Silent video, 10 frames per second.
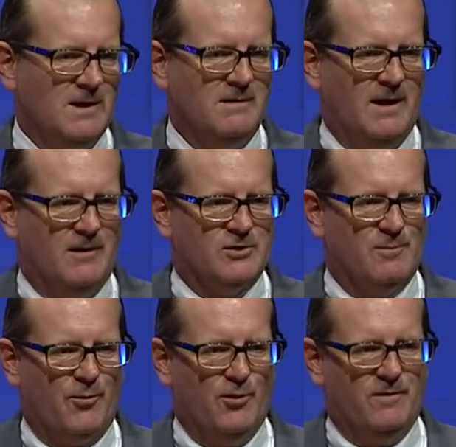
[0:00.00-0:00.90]
that it was
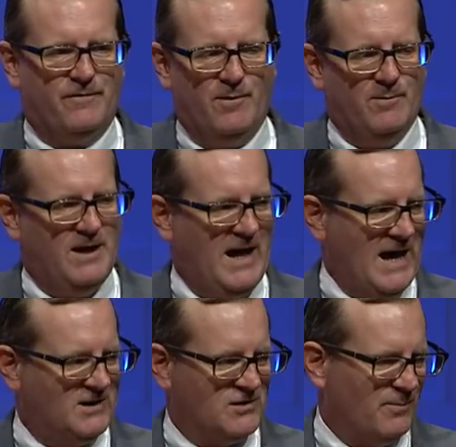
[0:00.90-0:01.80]
important for me
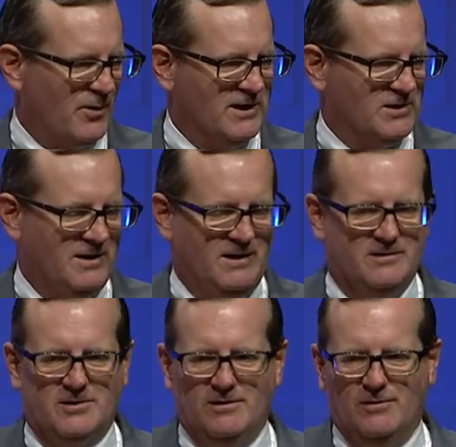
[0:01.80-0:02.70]
as the
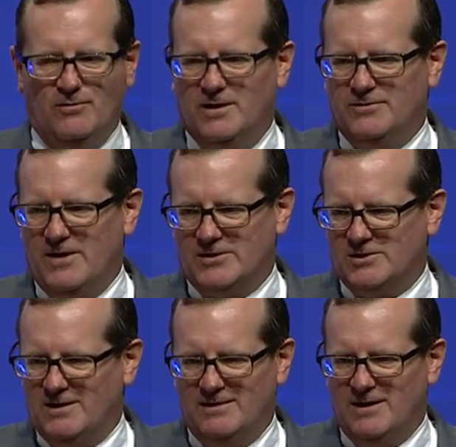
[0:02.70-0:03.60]
president to address
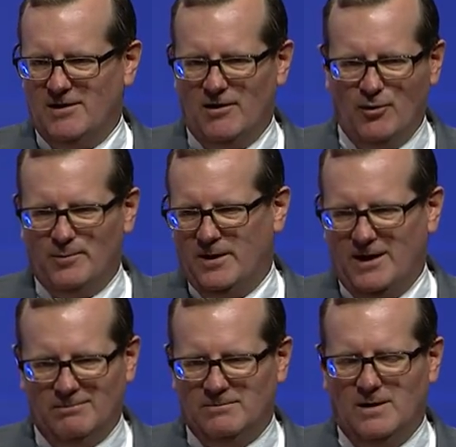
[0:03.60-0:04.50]
it in our
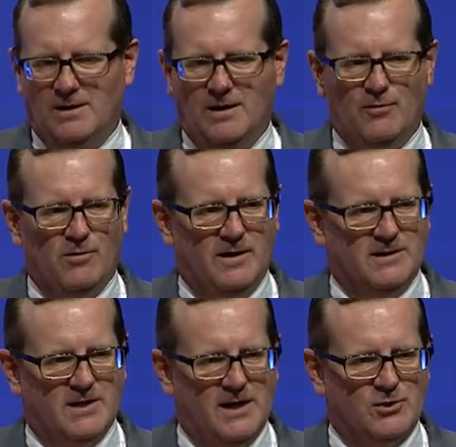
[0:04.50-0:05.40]
opening uh,
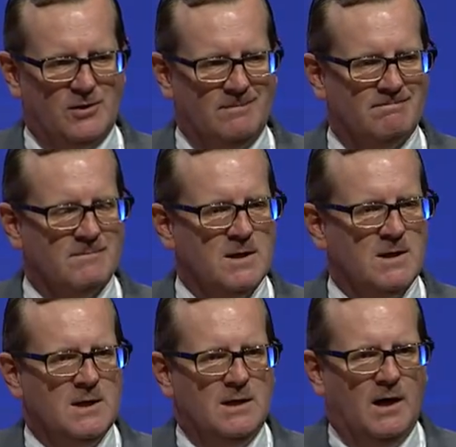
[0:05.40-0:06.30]
orientation.
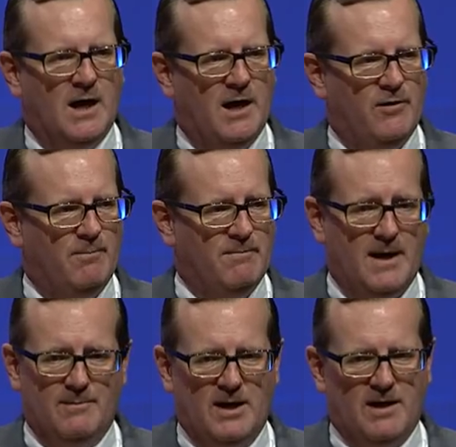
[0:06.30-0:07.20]
Uh, there are
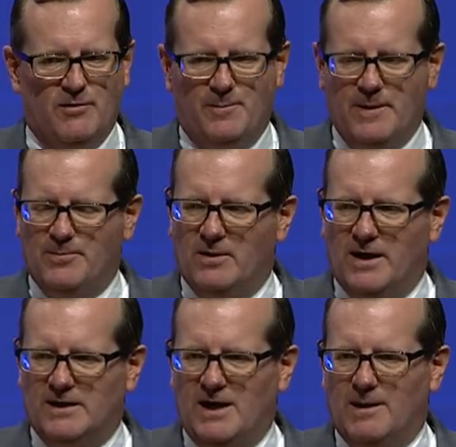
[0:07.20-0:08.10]
many, many other people
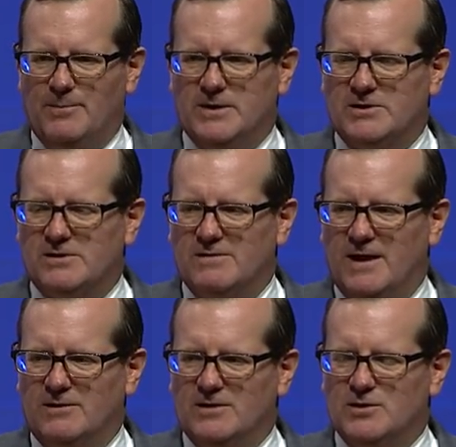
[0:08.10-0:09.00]
on campus
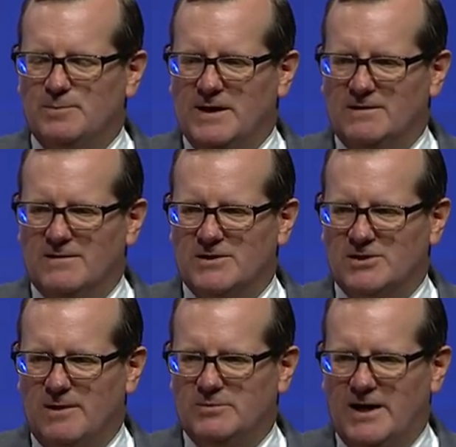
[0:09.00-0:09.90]
that could speak to this
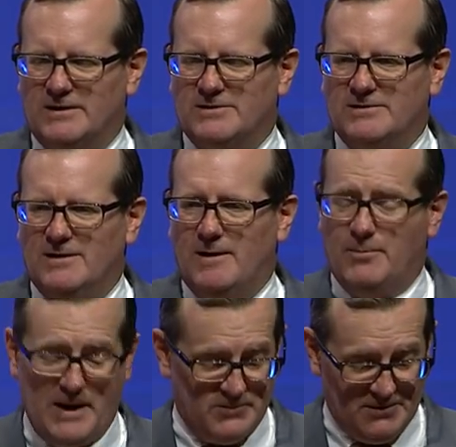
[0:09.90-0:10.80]
subject, uh,
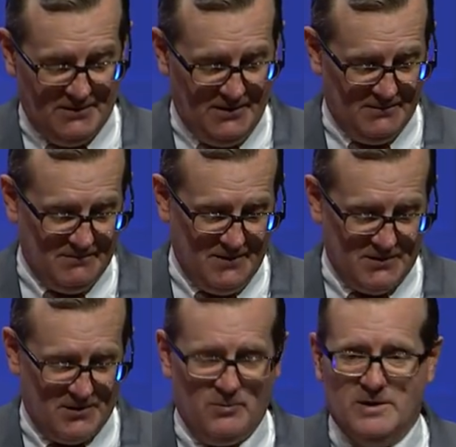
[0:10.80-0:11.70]
perhaps in, in, in,
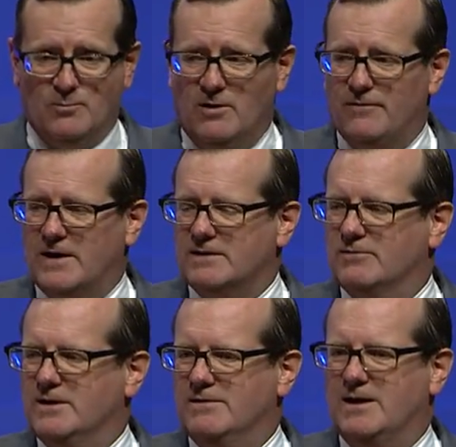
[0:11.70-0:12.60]
some ways more
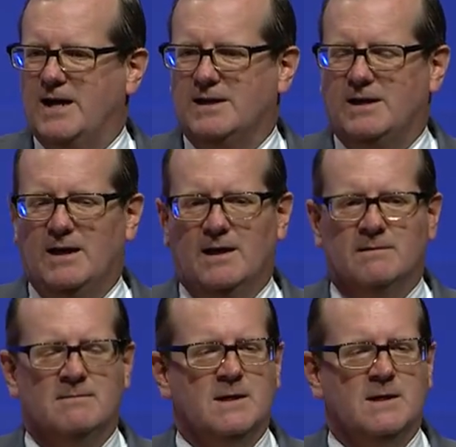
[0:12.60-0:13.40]
effectively than I can.